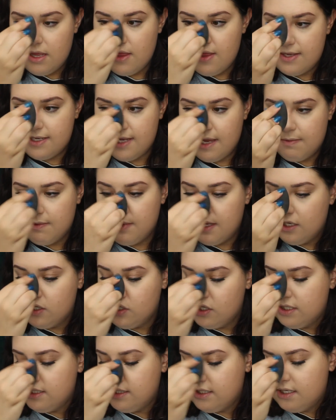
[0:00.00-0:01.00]
the same thing,
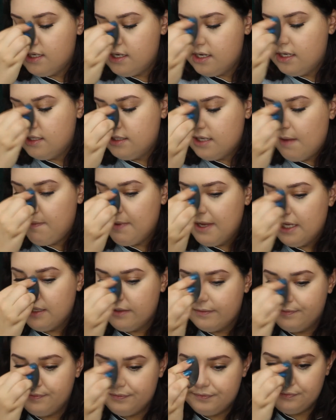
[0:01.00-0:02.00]
just tapping.